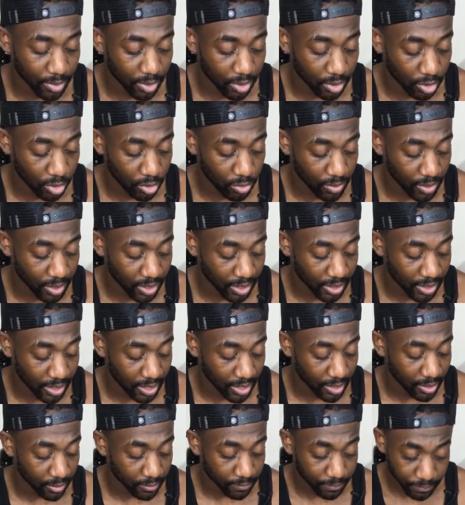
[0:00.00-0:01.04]
doing the
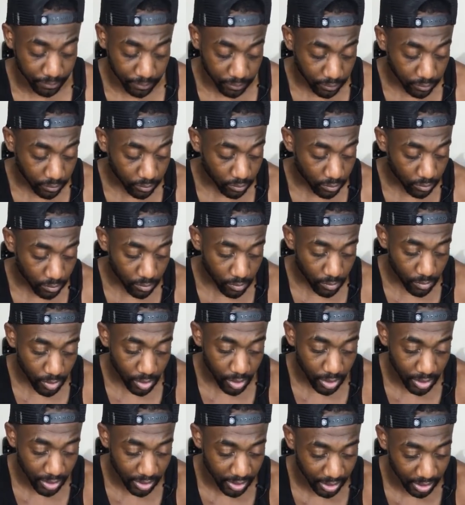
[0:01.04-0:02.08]
thing.
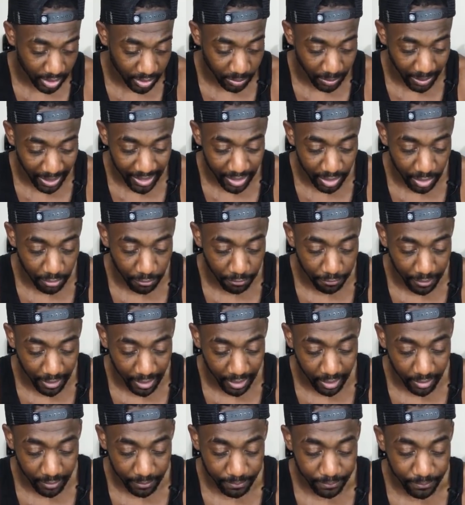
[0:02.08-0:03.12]
He says, why do you think
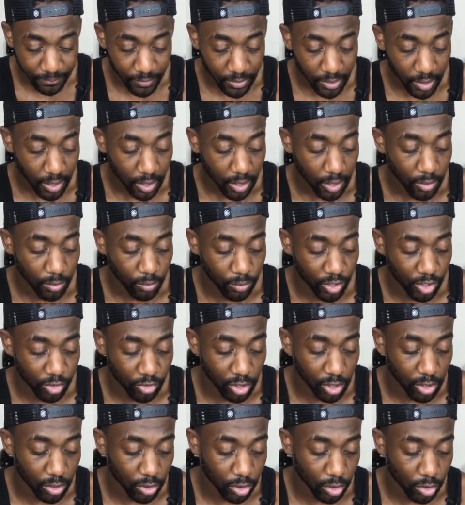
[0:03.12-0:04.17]
we
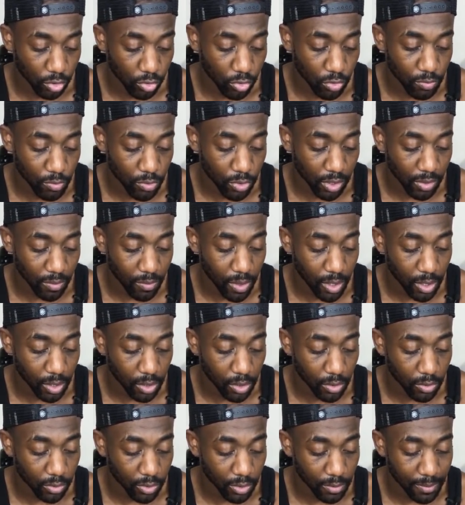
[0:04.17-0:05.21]
struggle to score more than one
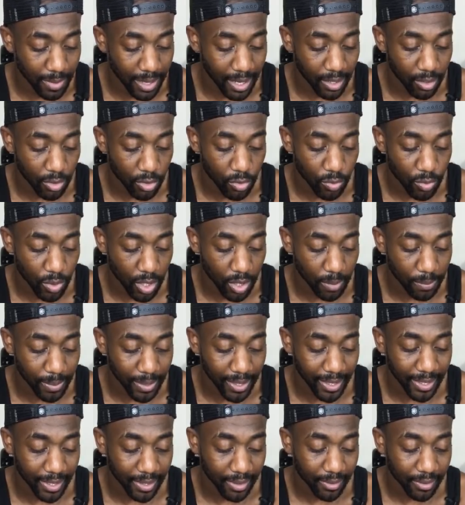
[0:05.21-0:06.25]
goal no matter who we are
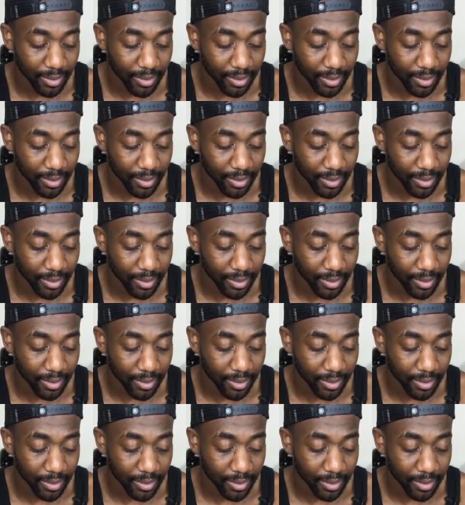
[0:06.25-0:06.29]
playing?